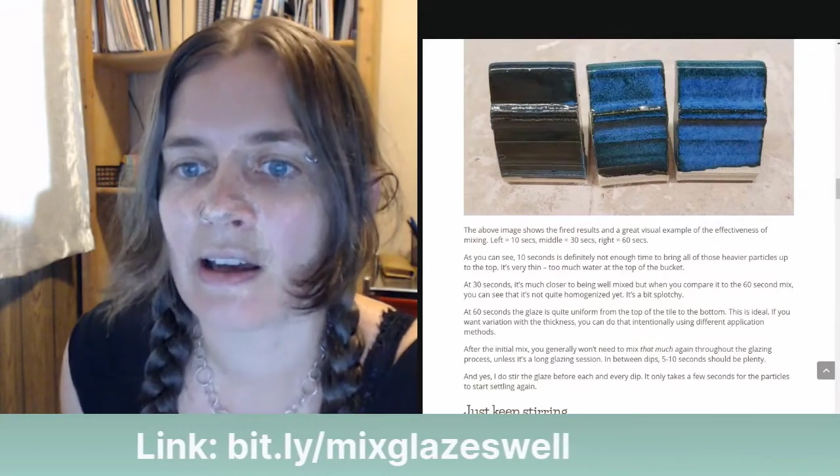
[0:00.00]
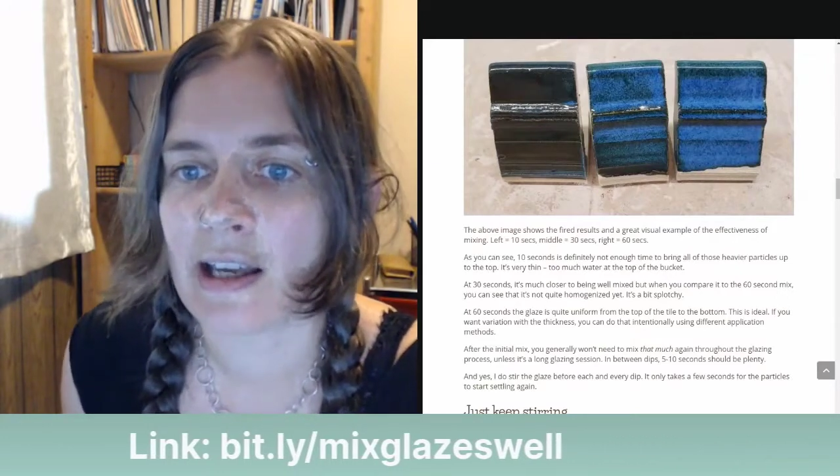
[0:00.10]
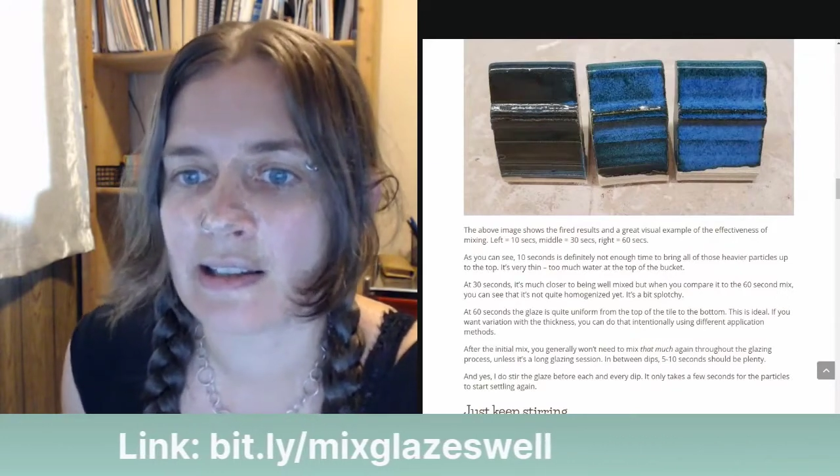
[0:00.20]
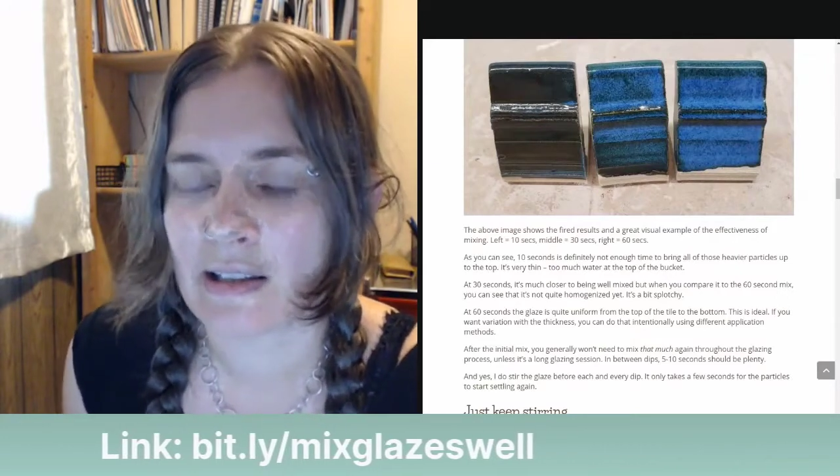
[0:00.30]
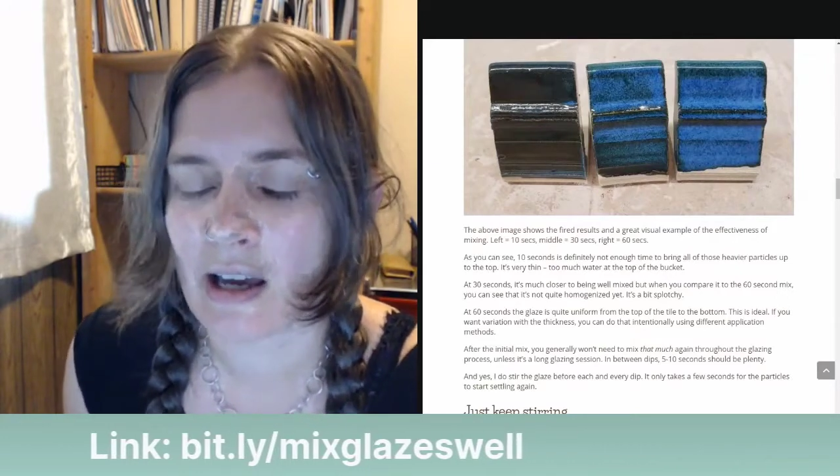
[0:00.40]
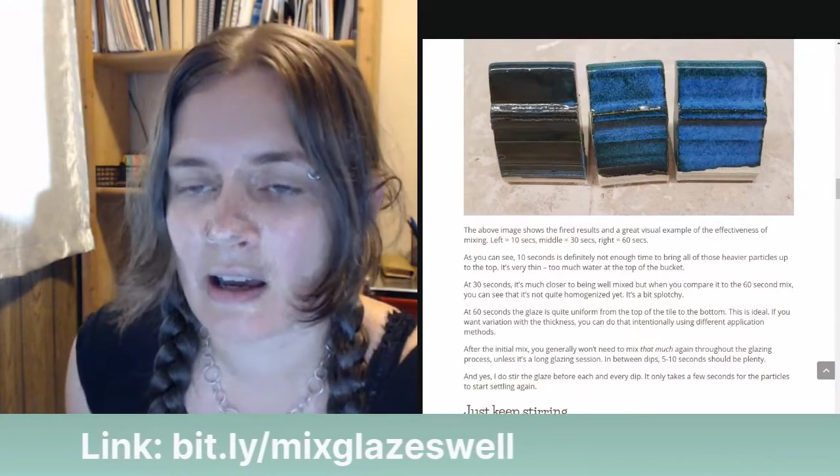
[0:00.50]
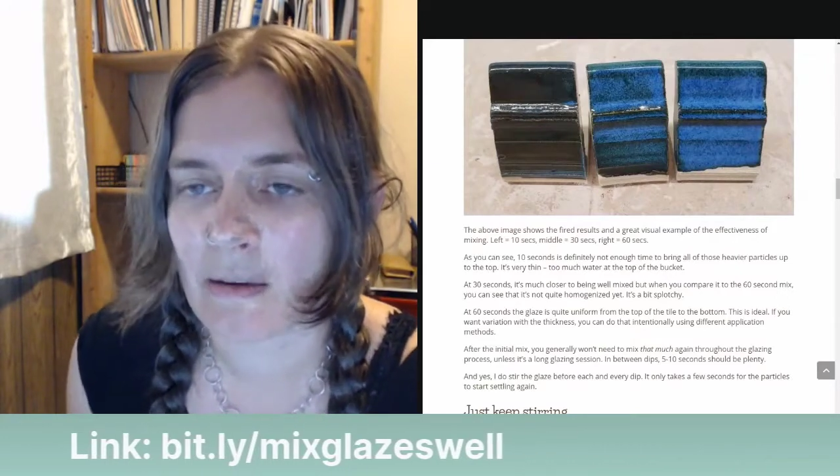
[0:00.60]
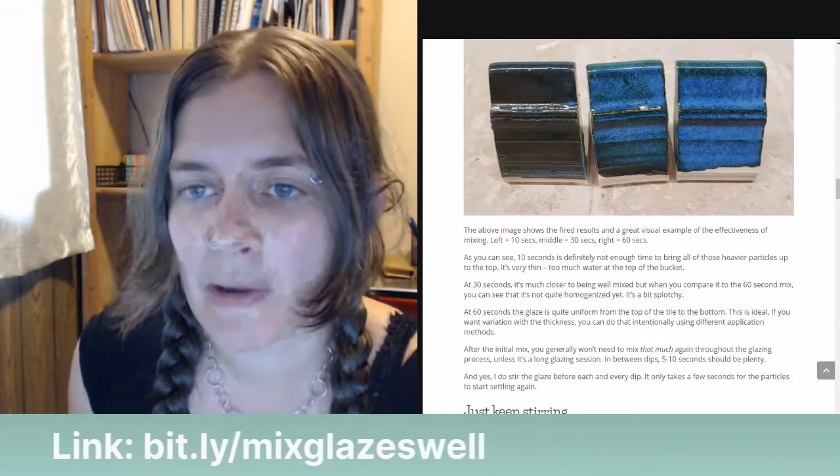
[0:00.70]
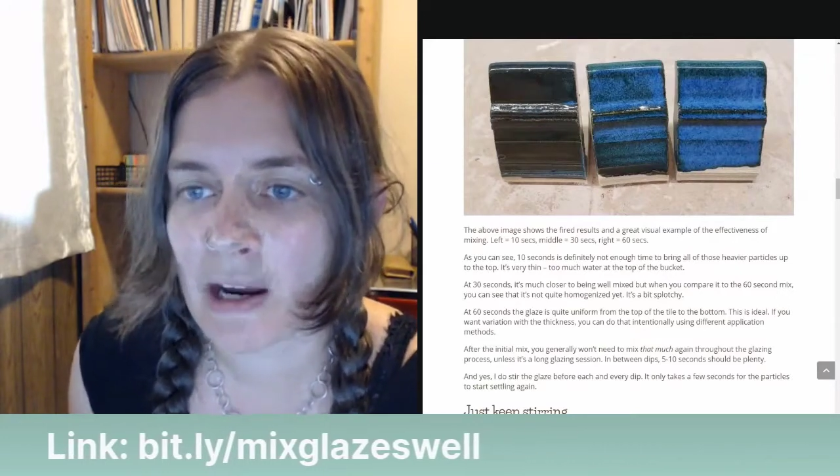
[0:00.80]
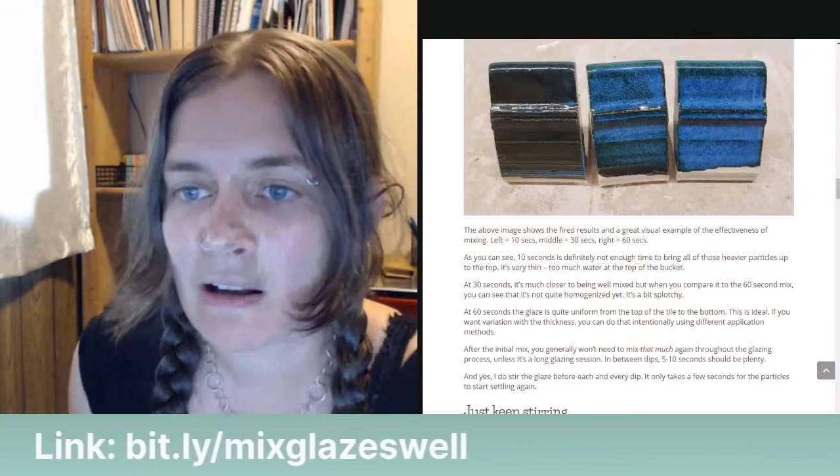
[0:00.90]
it's
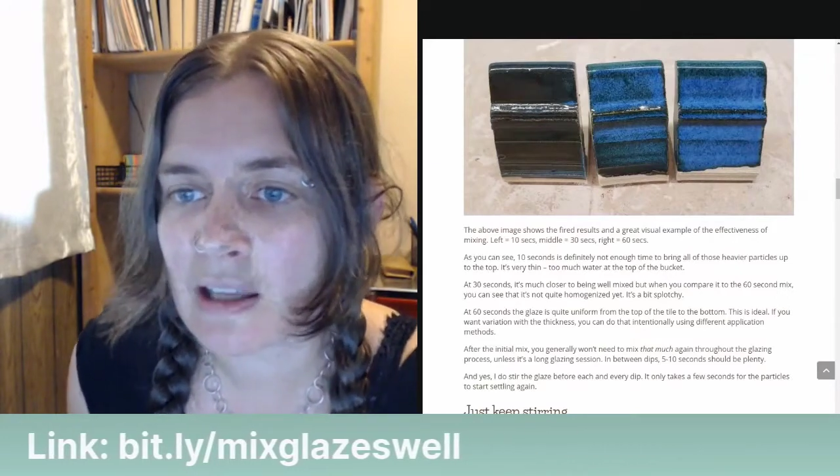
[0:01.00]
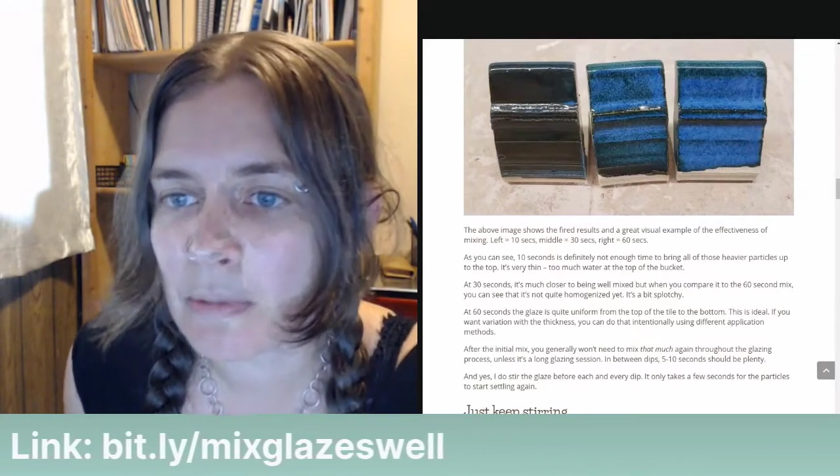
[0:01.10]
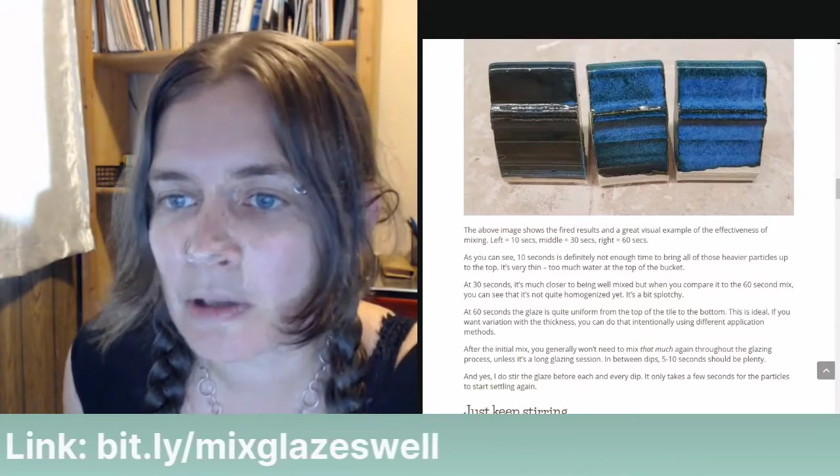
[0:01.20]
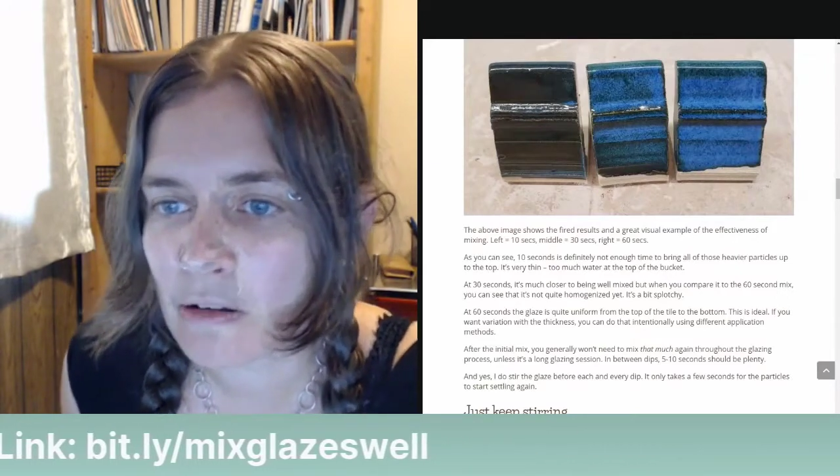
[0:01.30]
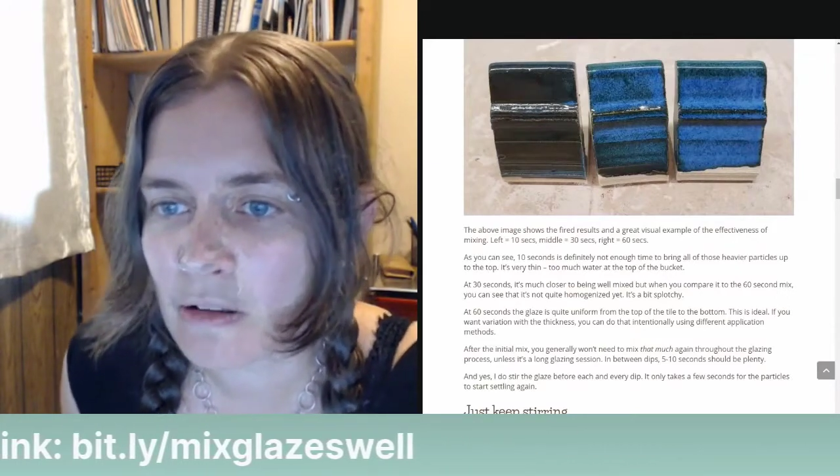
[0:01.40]
barely blue.